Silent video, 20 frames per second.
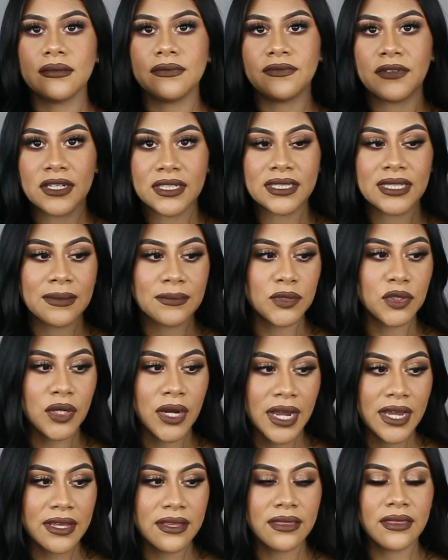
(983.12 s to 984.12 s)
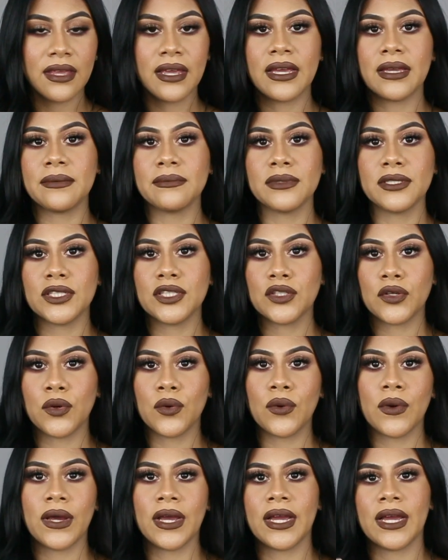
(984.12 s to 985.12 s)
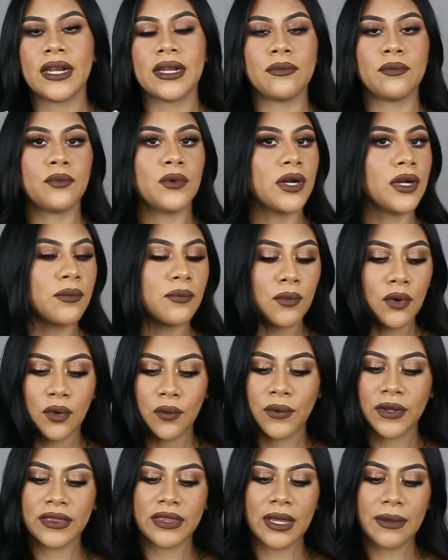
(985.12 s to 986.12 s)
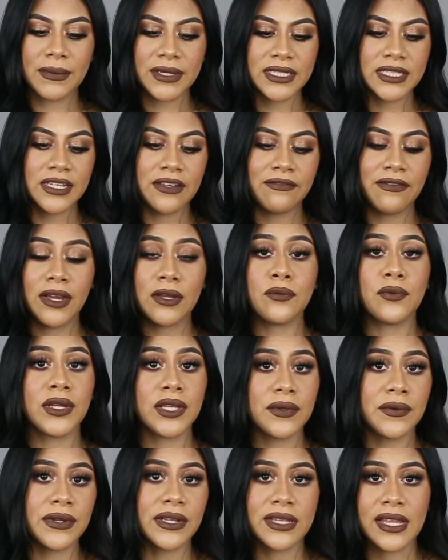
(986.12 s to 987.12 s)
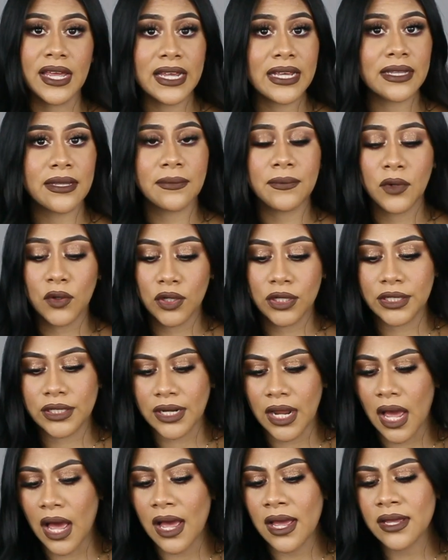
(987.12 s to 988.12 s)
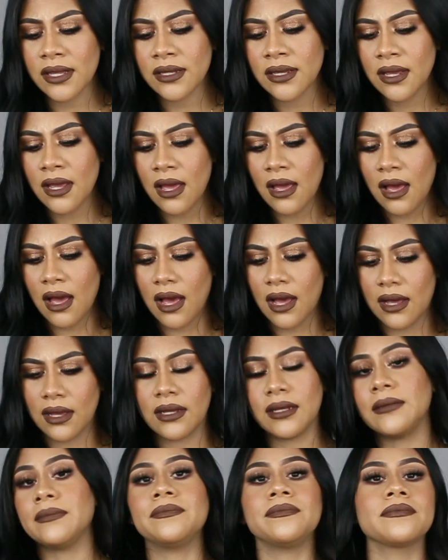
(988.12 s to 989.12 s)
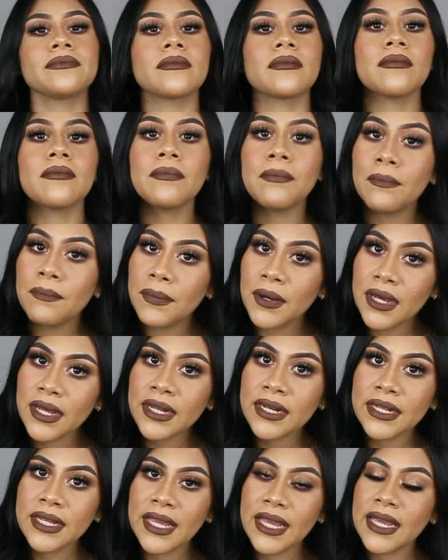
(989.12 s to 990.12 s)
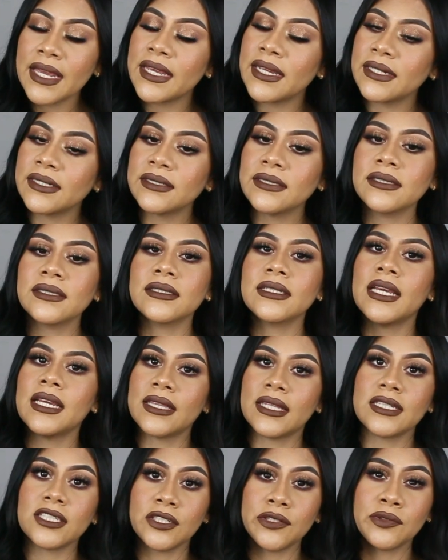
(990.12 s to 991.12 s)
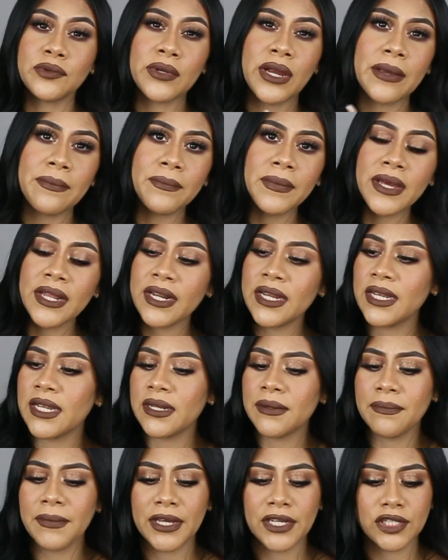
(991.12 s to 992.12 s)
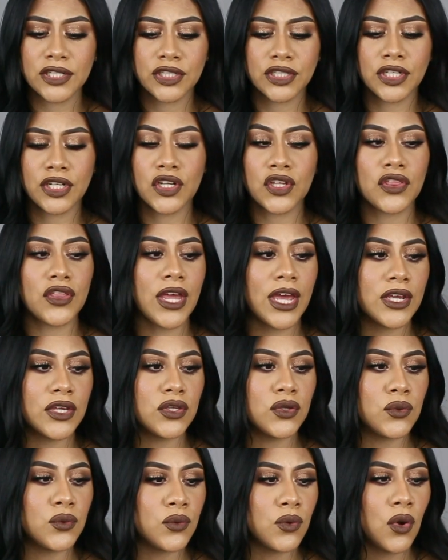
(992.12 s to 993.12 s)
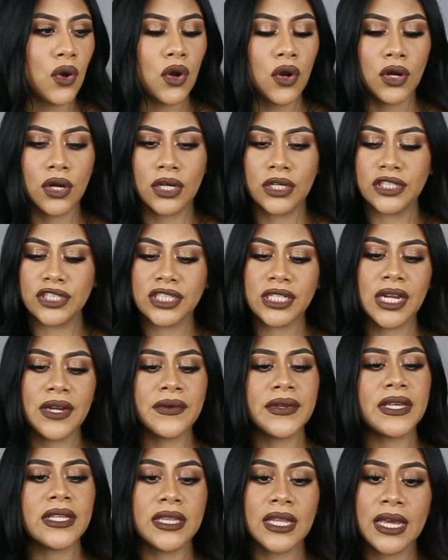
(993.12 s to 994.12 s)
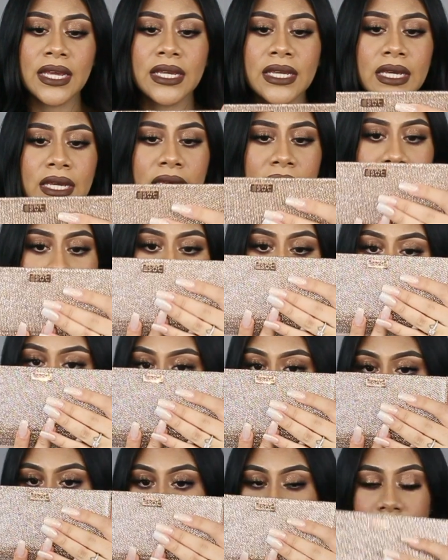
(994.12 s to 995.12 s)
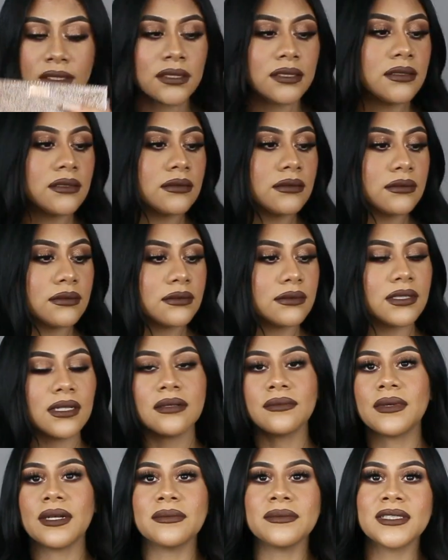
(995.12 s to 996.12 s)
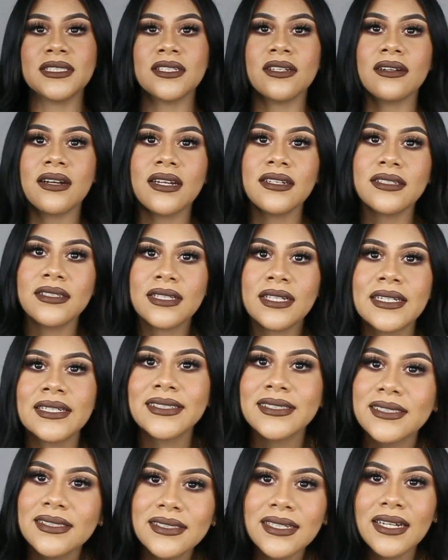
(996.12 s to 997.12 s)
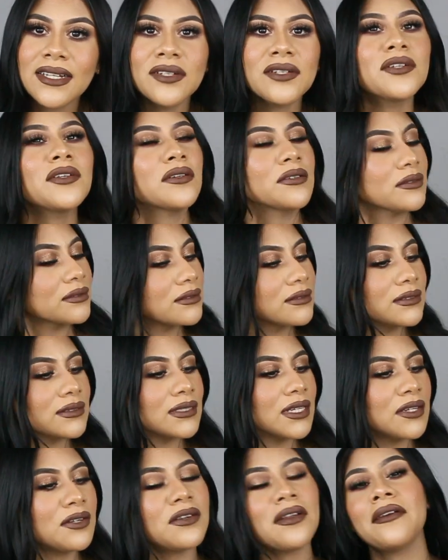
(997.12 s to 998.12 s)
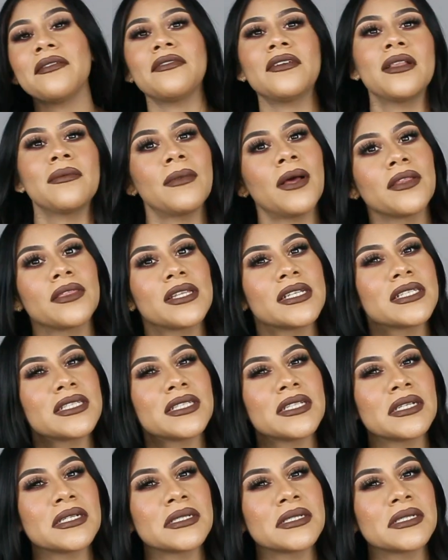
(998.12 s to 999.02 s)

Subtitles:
First time trying them, so I gotta work more with them and see if I really like them or not. But again, hit the subscribe button. Make sure that you are sharing, liking. I'm still kind of like, I don't know how I feel about this.